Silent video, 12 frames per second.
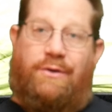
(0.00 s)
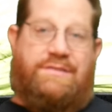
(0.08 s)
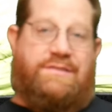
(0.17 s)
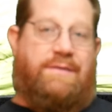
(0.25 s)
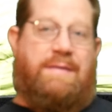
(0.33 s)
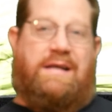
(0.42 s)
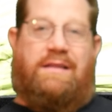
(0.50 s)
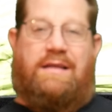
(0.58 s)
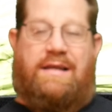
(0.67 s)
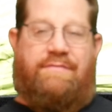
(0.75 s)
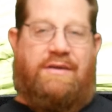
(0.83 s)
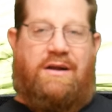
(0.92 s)
it's going to make a
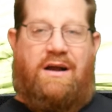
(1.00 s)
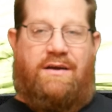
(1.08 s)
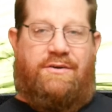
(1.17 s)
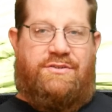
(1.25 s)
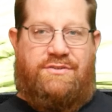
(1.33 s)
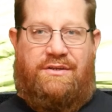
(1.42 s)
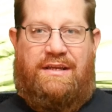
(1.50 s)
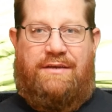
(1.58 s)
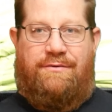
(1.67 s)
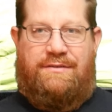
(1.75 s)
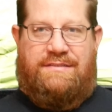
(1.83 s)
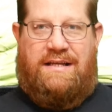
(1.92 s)
lot of air hotter. So you need
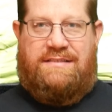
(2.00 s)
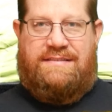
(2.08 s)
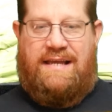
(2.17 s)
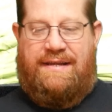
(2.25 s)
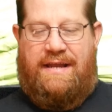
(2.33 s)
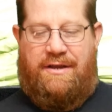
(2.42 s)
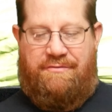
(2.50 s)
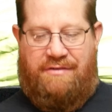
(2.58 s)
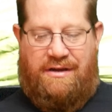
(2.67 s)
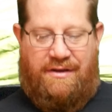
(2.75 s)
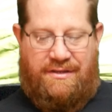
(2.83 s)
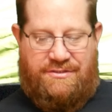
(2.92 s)
to exhaust that out of your
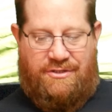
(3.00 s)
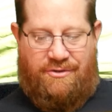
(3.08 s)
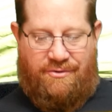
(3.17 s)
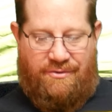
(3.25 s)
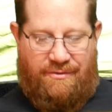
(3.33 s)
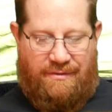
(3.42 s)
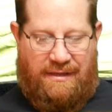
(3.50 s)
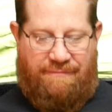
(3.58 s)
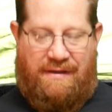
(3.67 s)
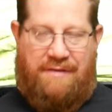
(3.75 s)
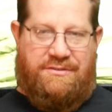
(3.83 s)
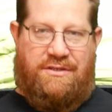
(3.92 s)
area. So if
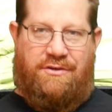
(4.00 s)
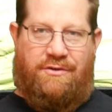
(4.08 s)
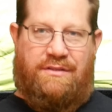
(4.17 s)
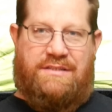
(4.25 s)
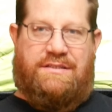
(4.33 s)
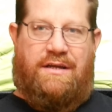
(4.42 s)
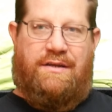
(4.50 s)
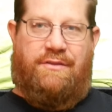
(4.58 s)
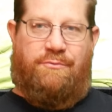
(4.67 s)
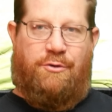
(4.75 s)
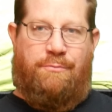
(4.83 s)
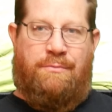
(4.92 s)
I was to turn this on in the
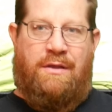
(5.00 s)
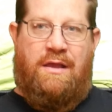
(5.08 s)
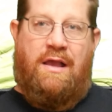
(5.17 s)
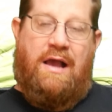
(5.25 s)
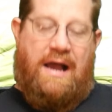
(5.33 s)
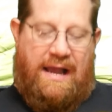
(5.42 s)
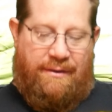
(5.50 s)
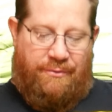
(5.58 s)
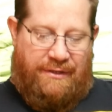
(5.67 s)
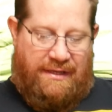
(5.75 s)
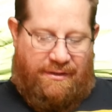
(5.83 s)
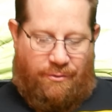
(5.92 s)
room, I
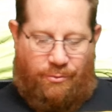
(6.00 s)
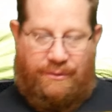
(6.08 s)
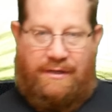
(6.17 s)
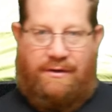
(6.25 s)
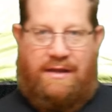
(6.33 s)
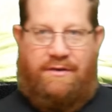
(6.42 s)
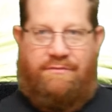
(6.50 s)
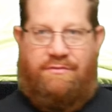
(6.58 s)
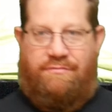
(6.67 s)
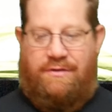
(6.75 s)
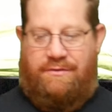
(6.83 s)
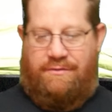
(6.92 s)
would get cold air out of the
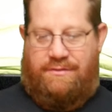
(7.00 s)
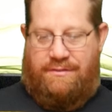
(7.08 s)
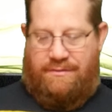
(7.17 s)
front